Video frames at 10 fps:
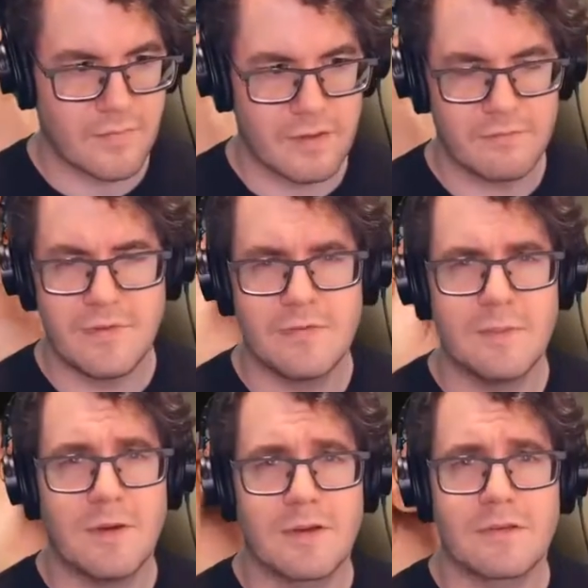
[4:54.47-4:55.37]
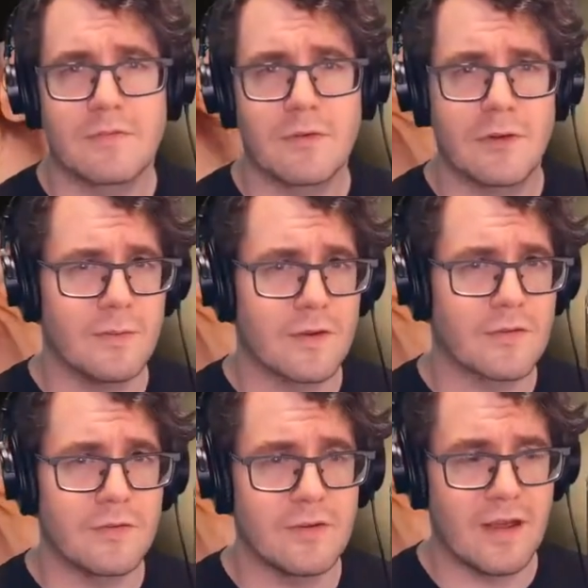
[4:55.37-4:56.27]
50 bucks, 40 bucks
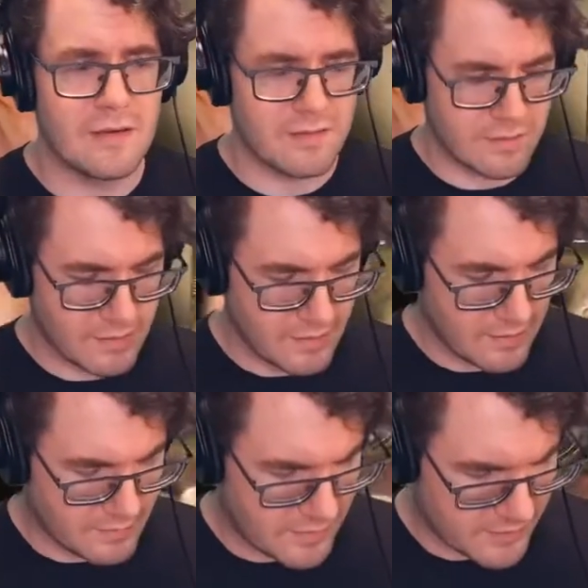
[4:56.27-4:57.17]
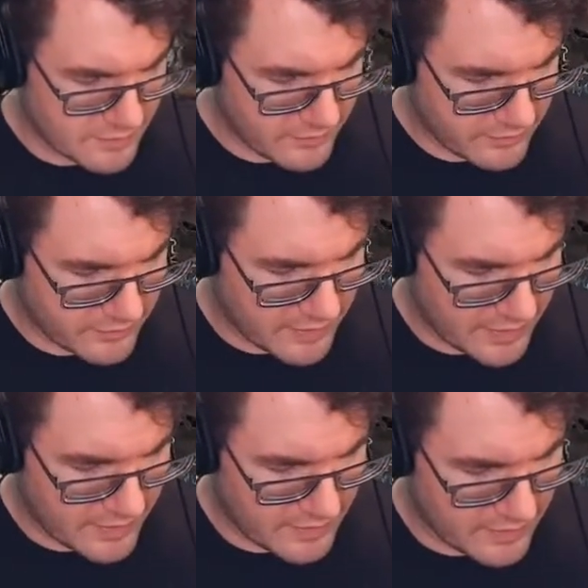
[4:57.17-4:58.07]
for 10 models,
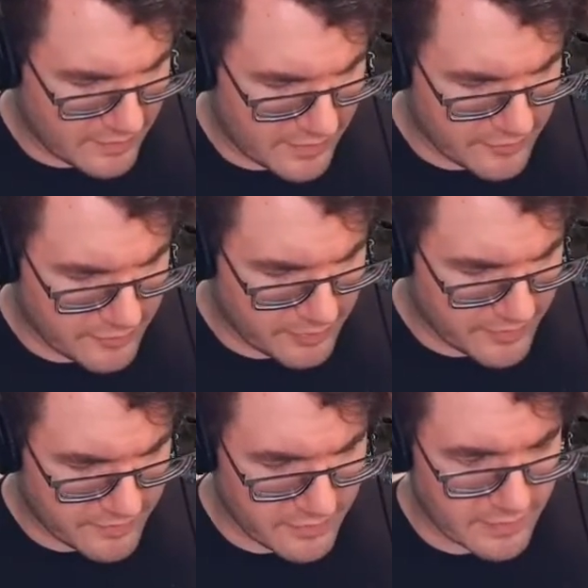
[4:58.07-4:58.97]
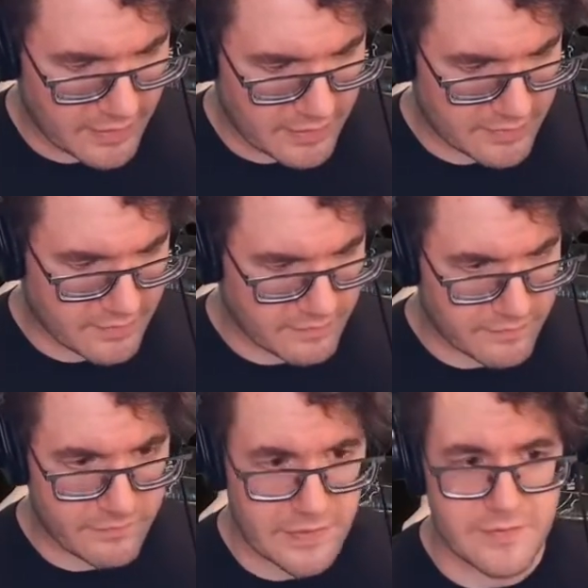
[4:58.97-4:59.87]
and Electro Priests are like
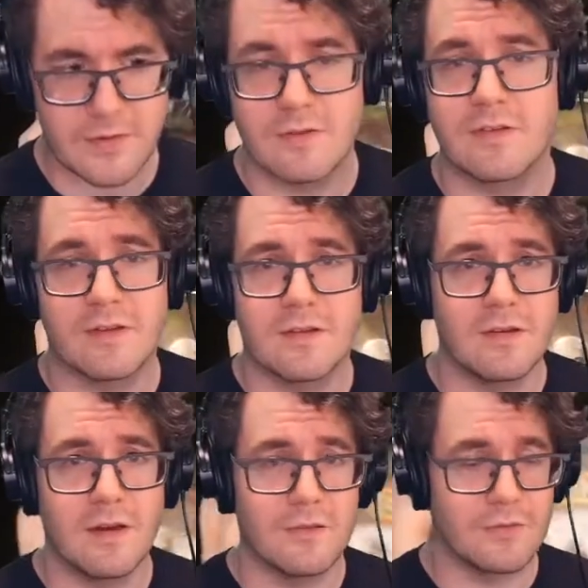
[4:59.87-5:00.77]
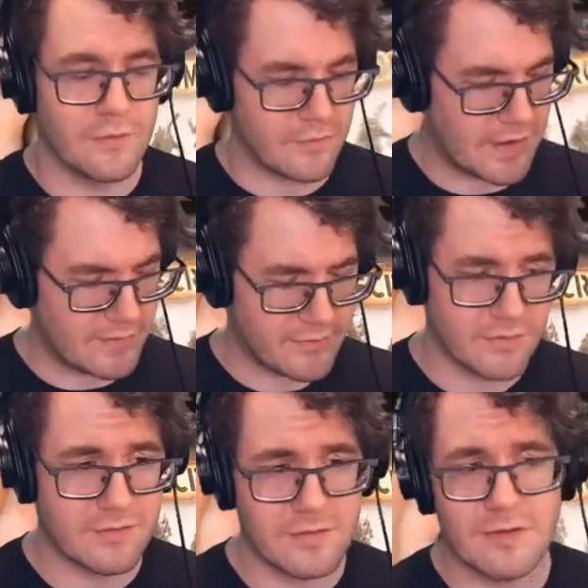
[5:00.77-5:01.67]
$50 or $60 for 5, so
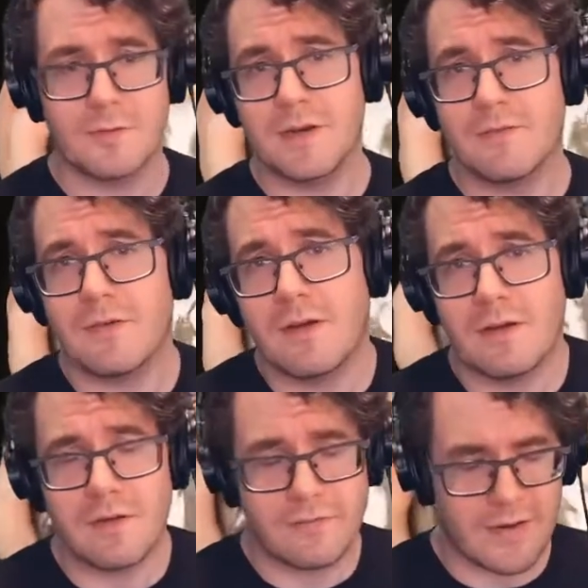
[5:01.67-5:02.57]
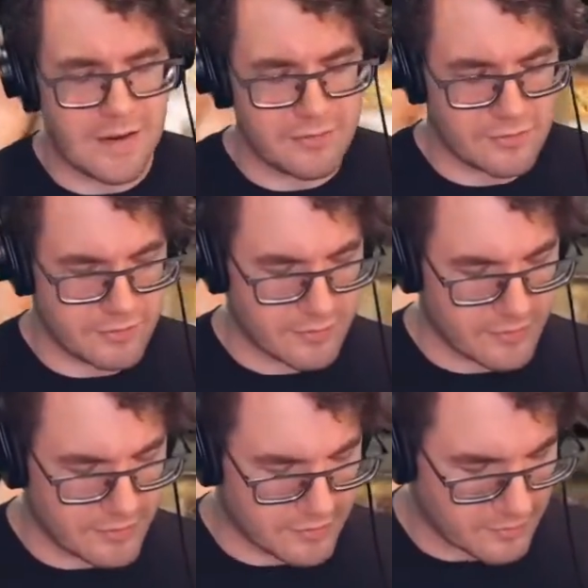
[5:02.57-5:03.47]
it's a little bit of a financial
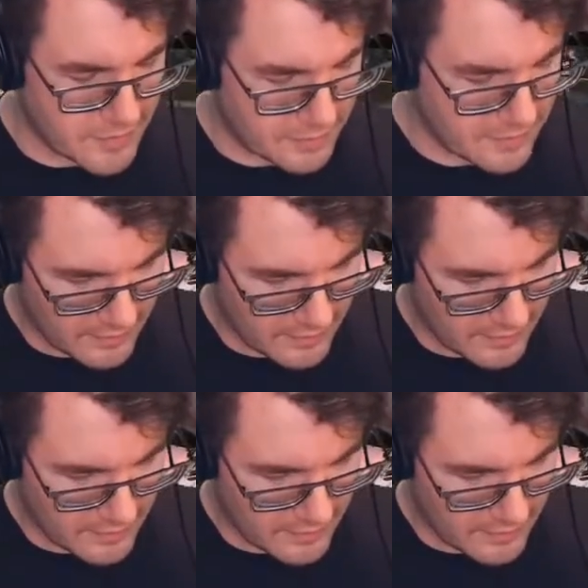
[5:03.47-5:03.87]
choice as well.